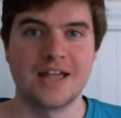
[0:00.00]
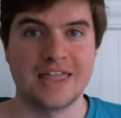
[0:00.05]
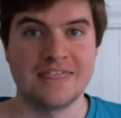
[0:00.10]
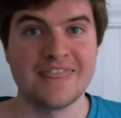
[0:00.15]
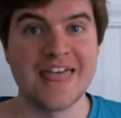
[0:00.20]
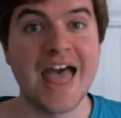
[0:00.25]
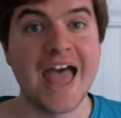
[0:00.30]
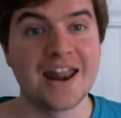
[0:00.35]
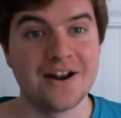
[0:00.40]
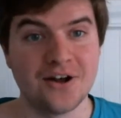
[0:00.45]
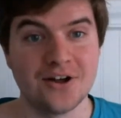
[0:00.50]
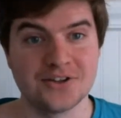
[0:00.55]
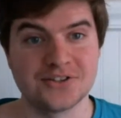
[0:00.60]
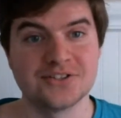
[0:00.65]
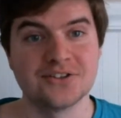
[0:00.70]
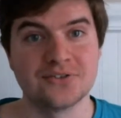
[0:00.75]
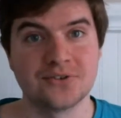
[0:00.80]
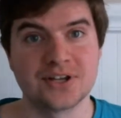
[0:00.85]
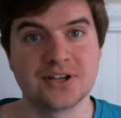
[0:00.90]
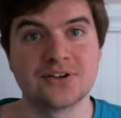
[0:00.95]
And that
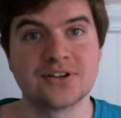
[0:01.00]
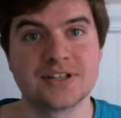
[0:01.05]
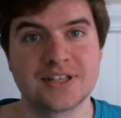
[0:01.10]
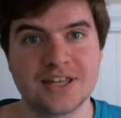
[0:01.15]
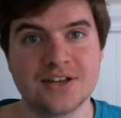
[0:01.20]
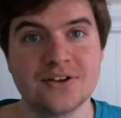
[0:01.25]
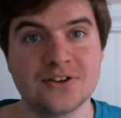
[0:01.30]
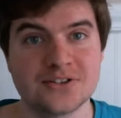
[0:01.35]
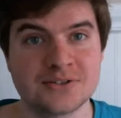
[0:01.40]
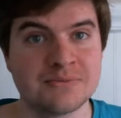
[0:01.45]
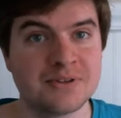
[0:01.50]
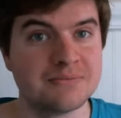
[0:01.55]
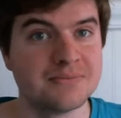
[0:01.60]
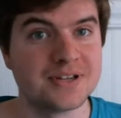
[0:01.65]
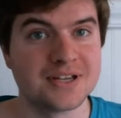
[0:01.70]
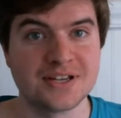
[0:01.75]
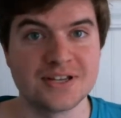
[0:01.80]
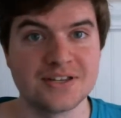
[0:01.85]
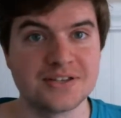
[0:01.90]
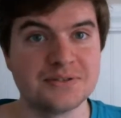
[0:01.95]
also kills me
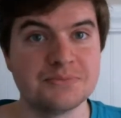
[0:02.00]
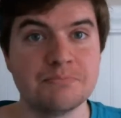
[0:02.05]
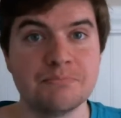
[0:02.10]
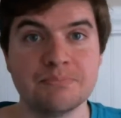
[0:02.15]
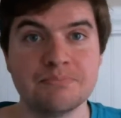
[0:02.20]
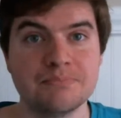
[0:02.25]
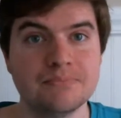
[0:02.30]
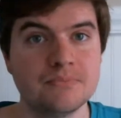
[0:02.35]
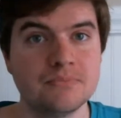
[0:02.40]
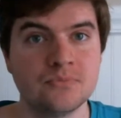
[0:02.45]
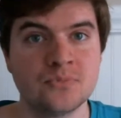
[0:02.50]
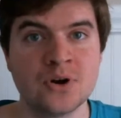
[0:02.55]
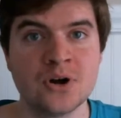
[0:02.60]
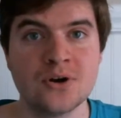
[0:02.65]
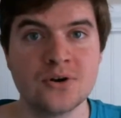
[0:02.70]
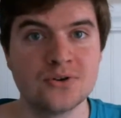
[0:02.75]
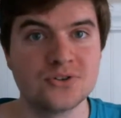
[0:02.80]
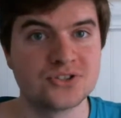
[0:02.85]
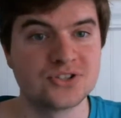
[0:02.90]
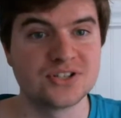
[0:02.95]
because
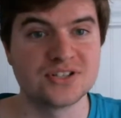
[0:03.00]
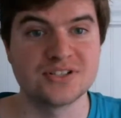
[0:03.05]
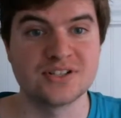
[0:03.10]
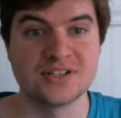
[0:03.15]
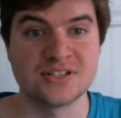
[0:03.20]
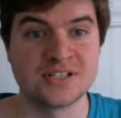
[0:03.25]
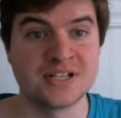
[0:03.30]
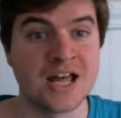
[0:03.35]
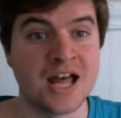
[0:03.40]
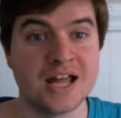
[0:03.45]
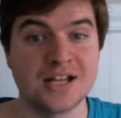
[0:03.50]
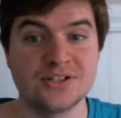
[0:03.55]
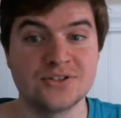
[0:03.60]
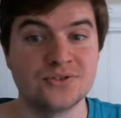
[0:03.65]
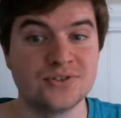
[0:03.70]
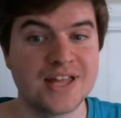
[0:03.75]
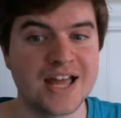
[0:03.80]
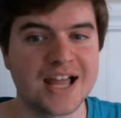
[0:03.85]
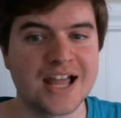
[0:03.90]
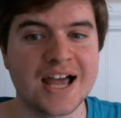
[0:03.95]
Rose just does not
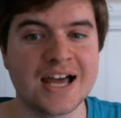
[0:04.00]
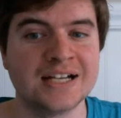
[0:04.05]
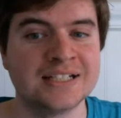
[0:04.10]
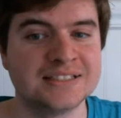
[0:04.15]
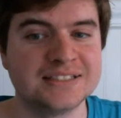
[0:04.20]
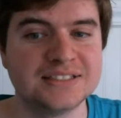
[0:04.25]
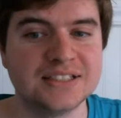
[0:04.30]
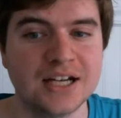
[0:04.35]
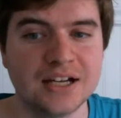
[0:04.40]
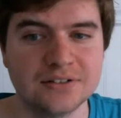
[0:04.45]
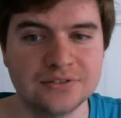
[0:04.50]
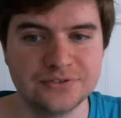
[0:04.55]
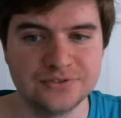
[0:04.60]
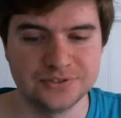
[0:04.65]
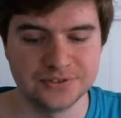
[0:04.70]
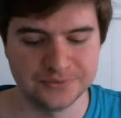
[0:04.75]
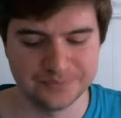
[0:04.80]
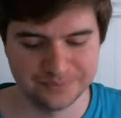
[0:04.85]
do that kind of stuff.